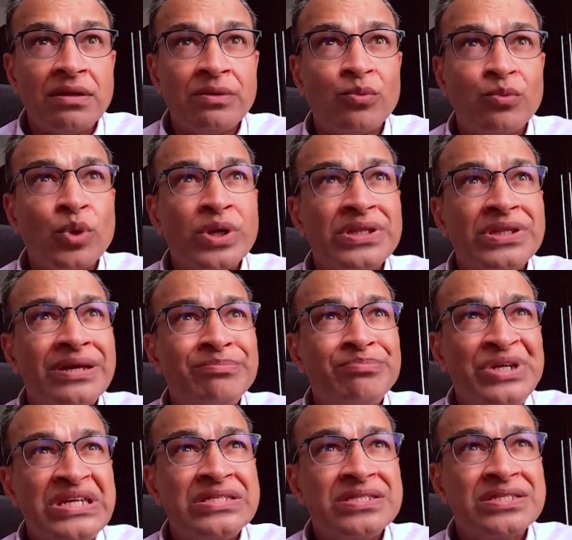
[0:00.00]
What that
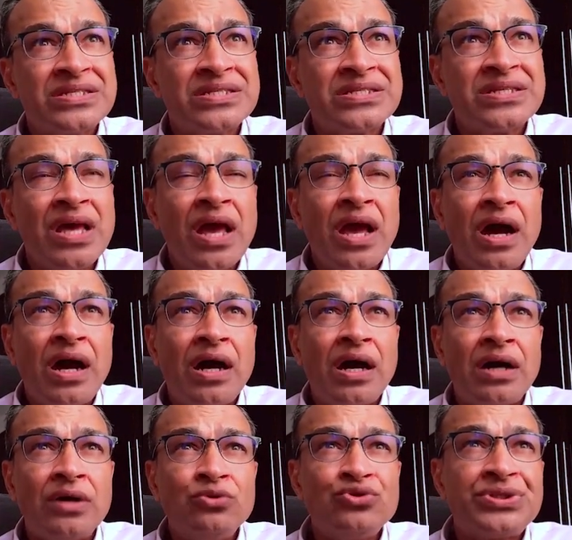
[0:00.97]
means is
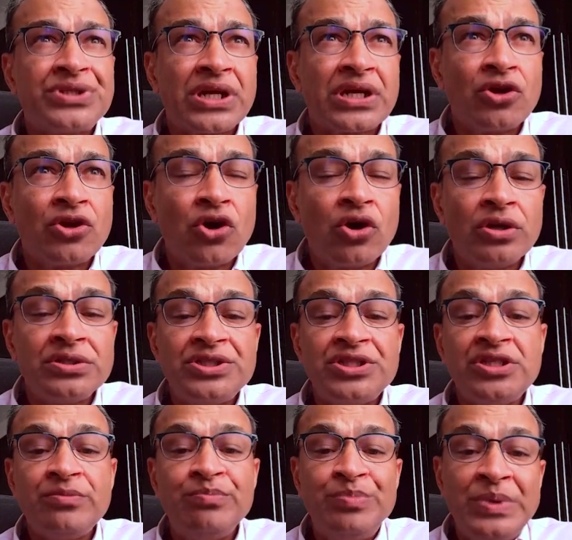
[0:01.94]
how is
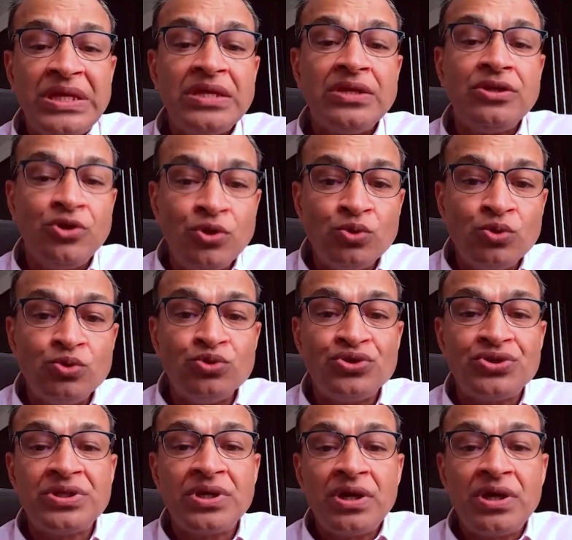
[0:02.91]
technology being
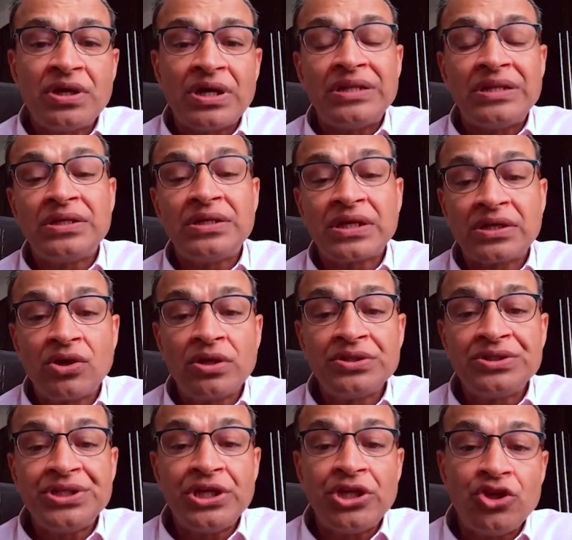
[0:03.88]
used and the
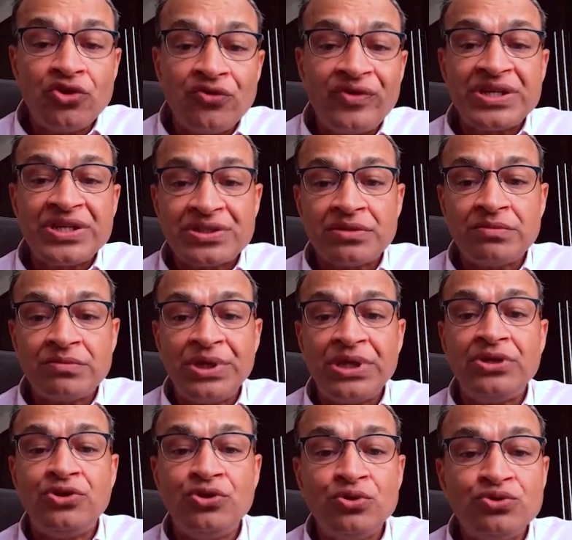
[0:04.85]
technology innovation
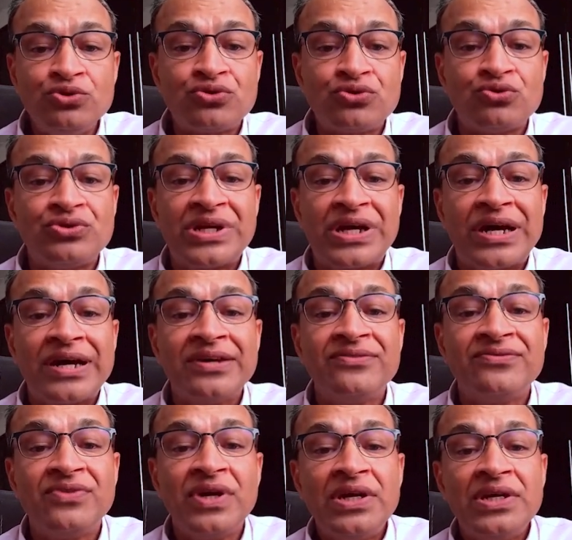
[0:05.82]
being used to
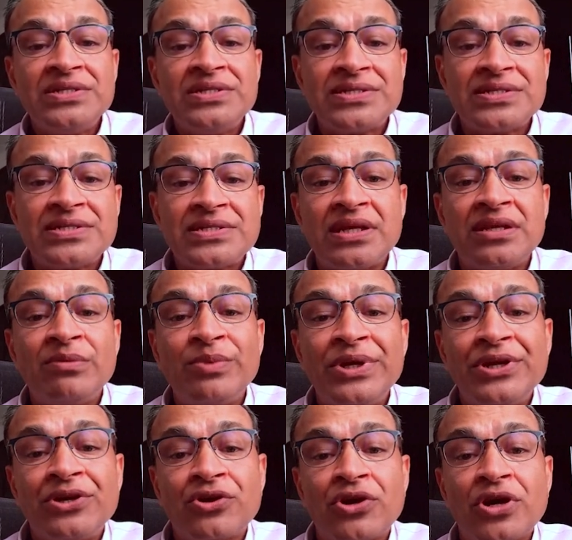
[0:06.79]
drive
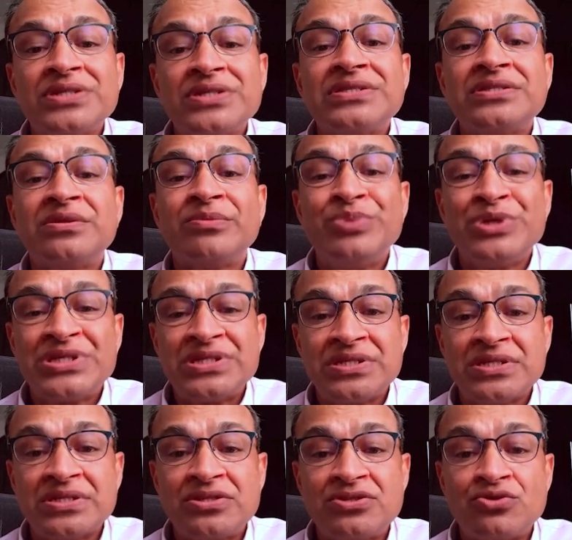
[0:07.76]
sustainability across the
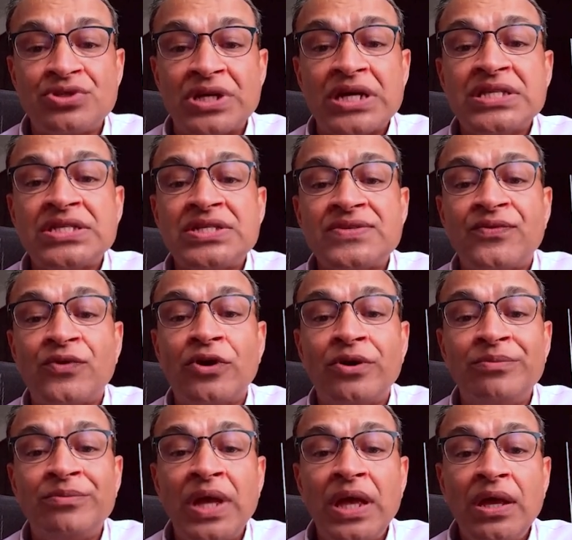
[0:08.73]
business to
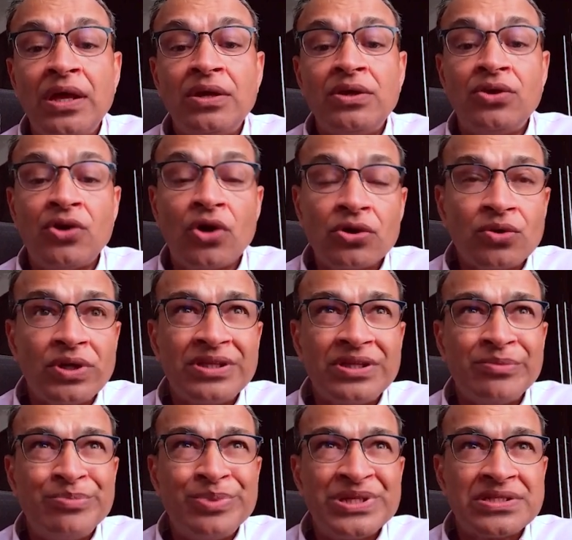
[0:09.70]
transform not only
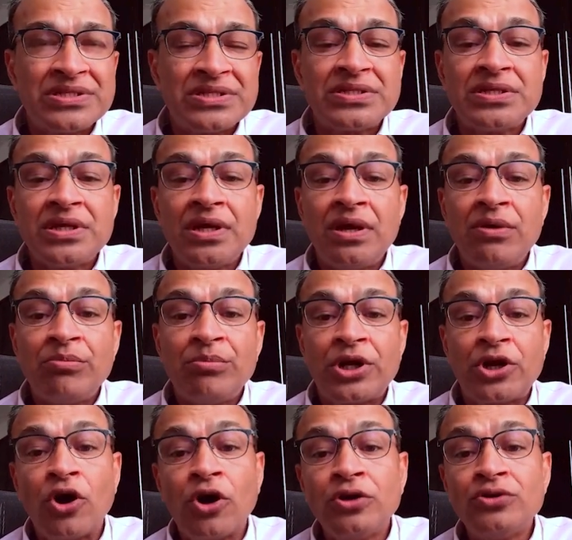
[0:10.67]
the business,
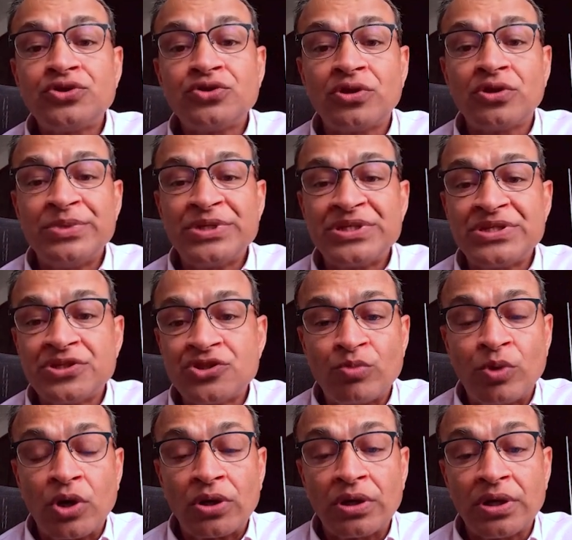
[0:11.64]
but also the
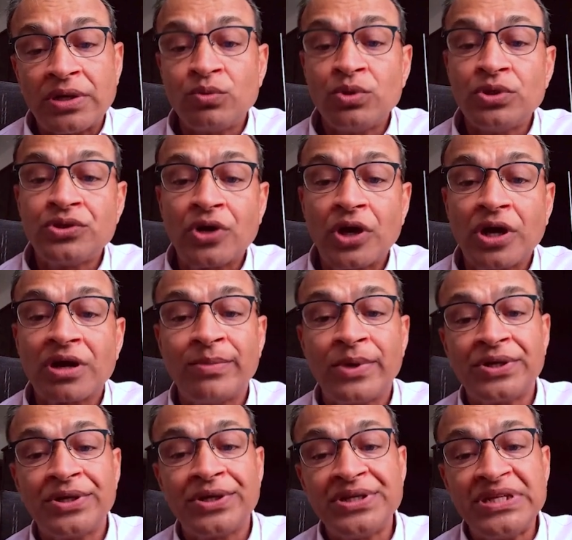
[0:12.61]
business model. And we'll talk
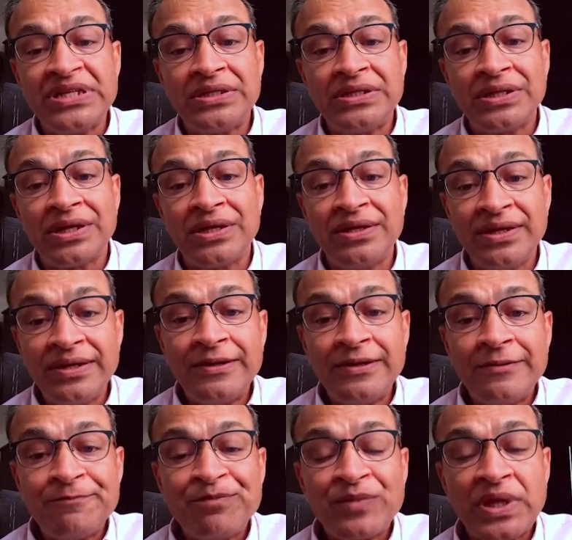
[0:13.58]
about it in detail
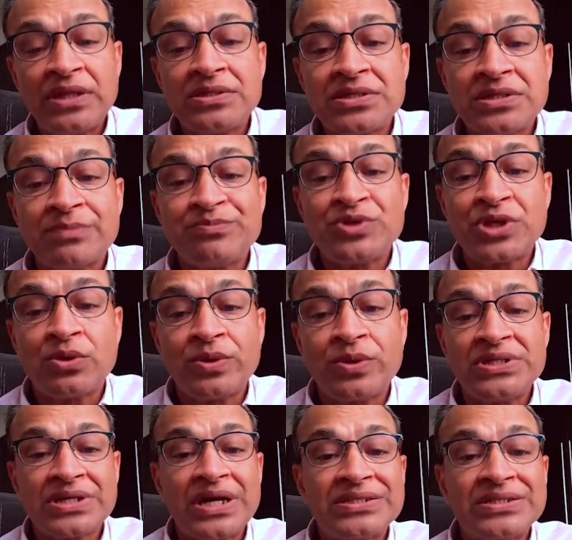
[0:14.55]
in the
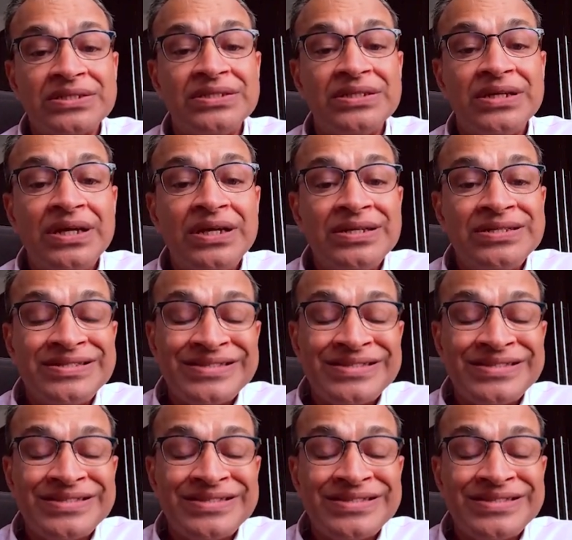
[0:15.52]
subsequent discussion.